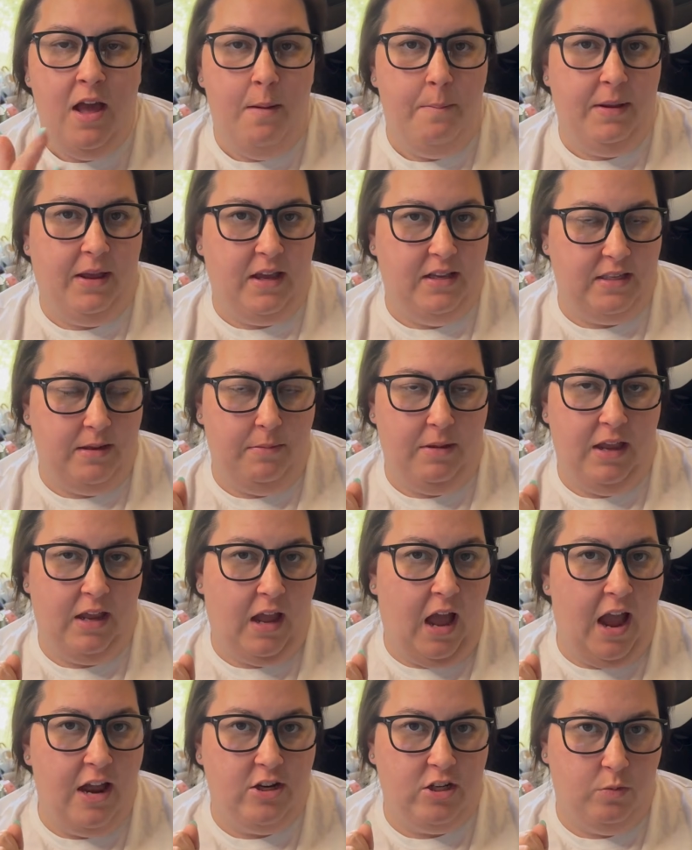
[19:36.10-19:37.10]
because I'm like,
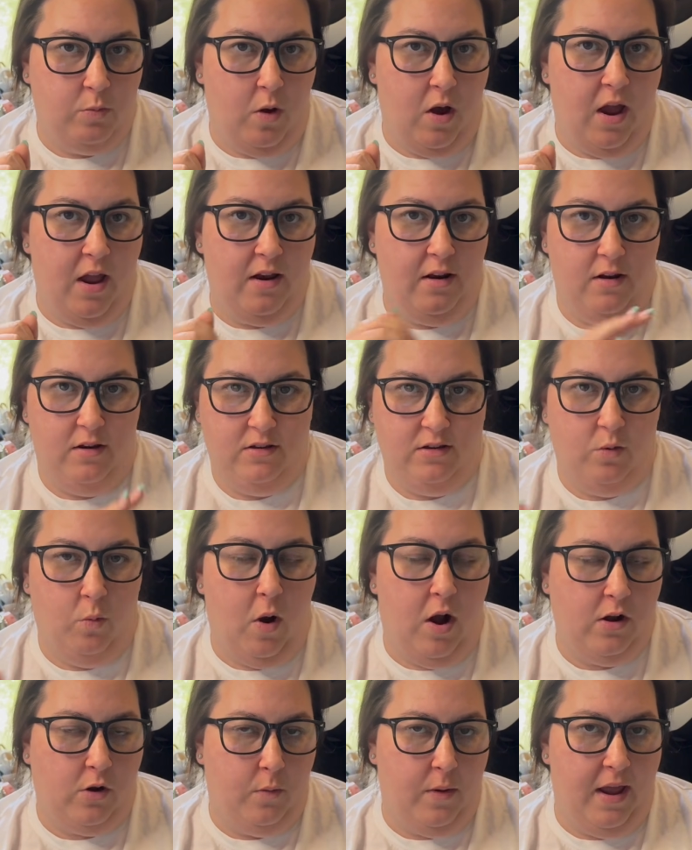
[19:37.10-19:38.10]
I just want to
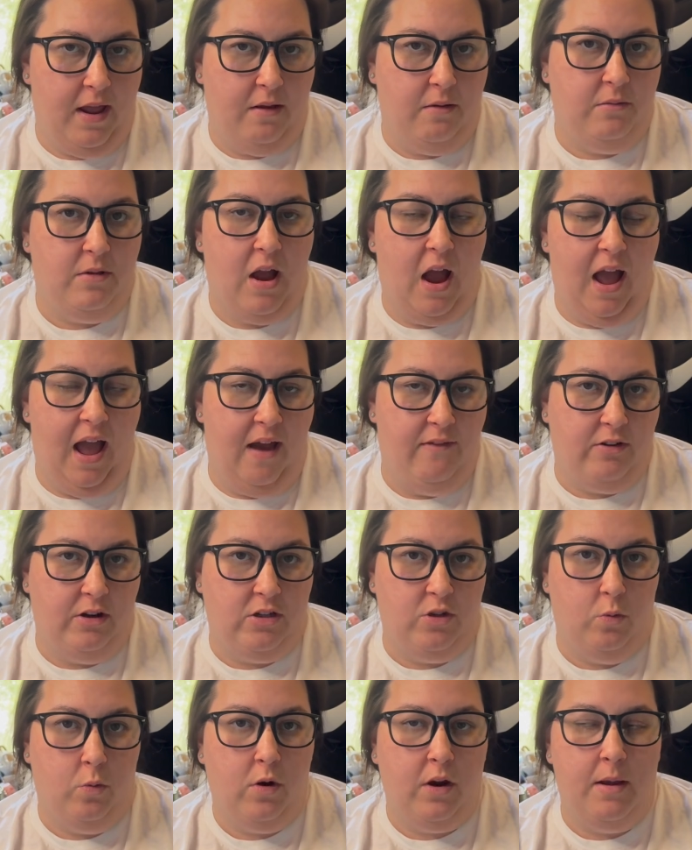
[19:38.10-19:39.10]
walk away not having
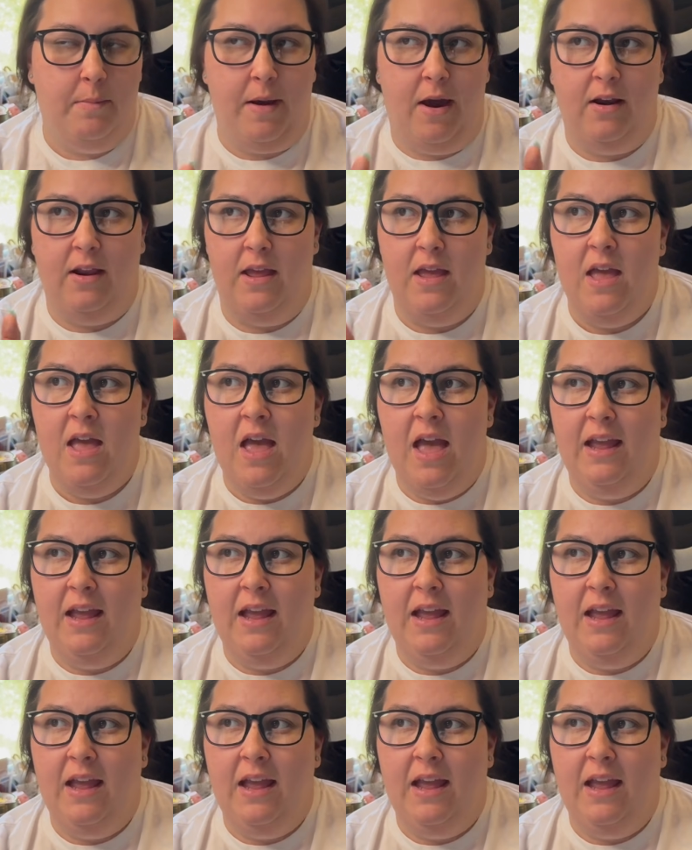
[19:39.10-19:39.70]
to worry about it.